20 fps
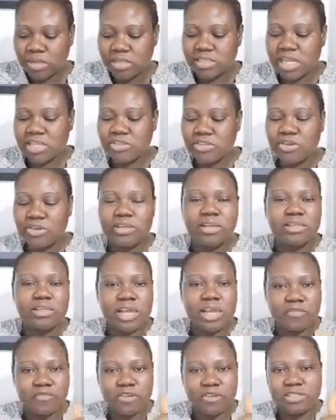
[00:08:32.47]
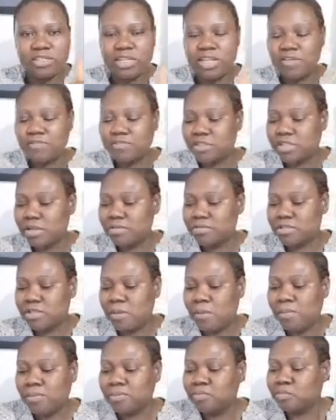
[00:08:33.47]
Saturday, thank you for the 11 thumbs
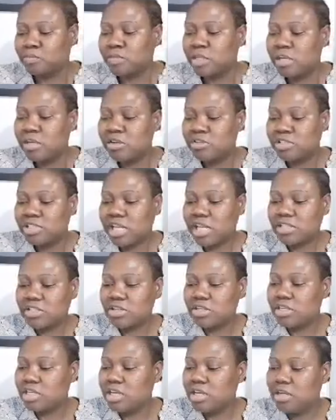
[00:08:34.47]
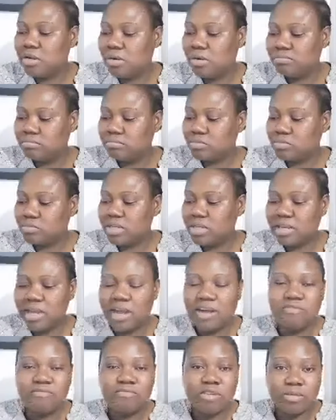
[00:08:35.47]
up. On Saturday, we either
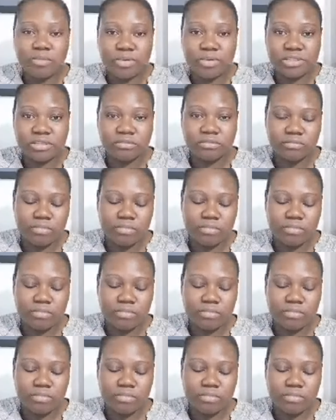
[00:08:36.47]
have moi